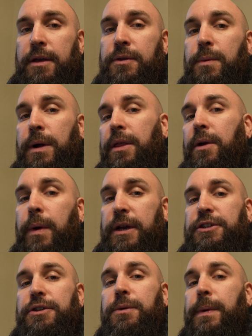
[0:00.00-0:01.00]
is one of the
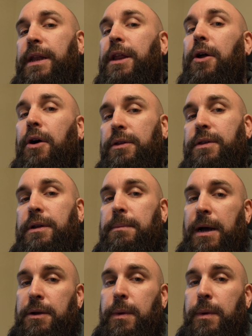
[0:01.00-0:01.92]
questions we need answered about